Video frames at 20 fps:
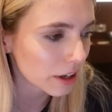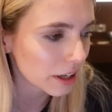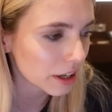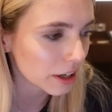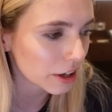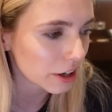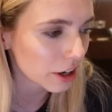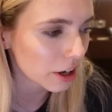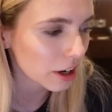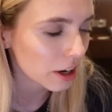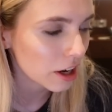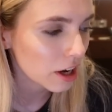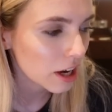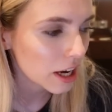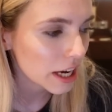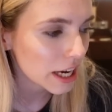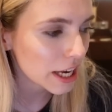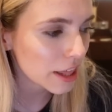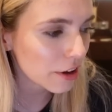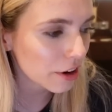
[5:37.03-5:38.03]
here,
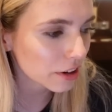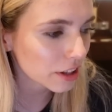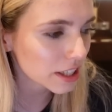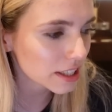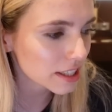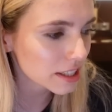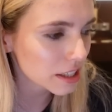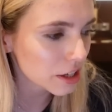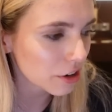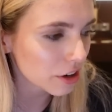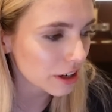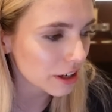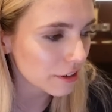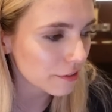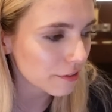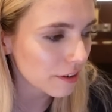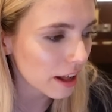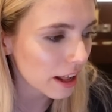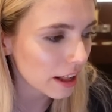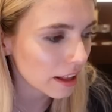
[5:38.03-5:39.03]
either on the c or e
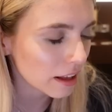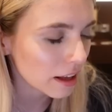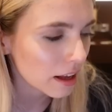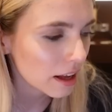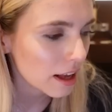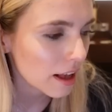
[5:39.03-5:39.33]
file,